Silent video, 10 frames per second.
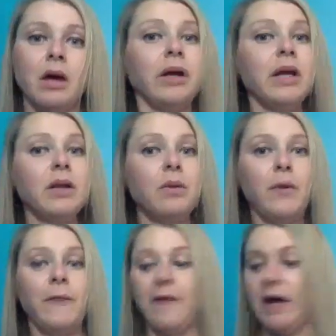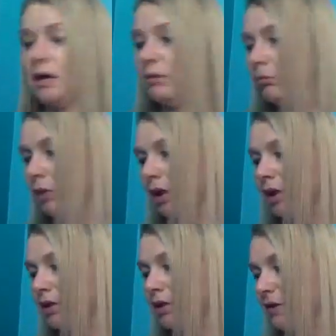All right, and with that in
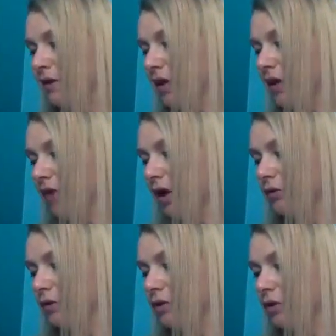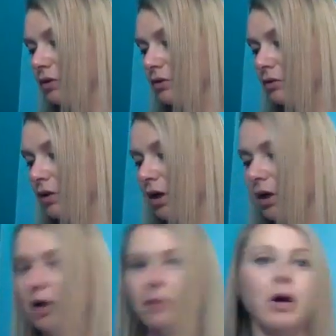mind, I think that I've covered the two.
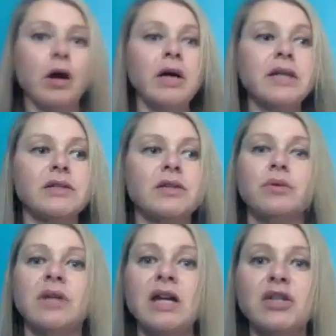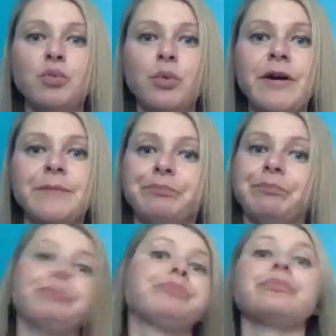All right, so next one,
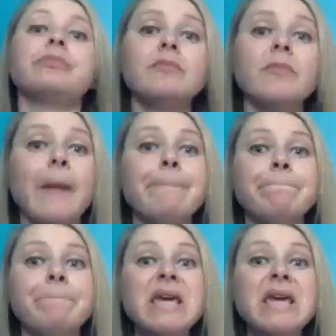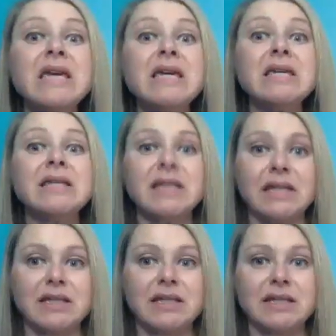
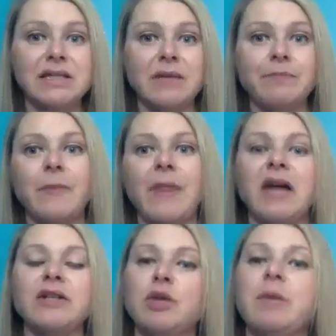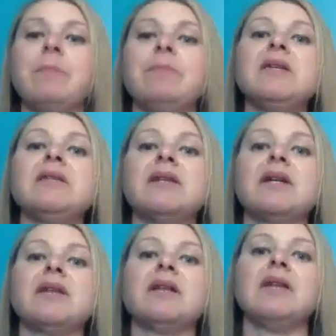B6. I talk about
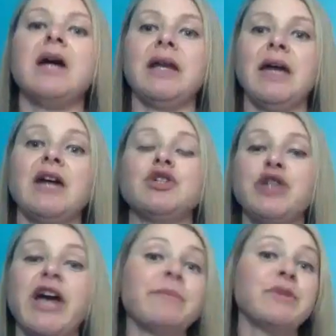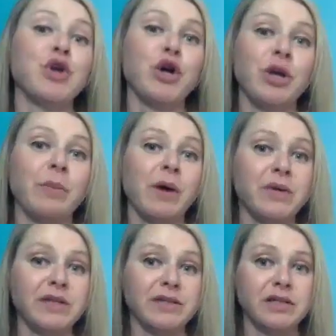B6 a lot. Actually, I've been talking about
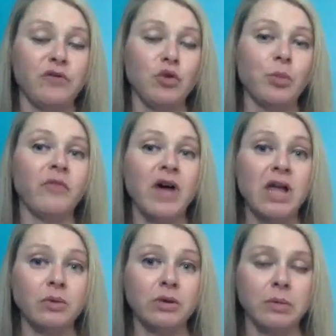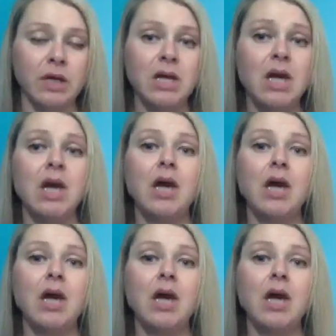B6, if you've been following me,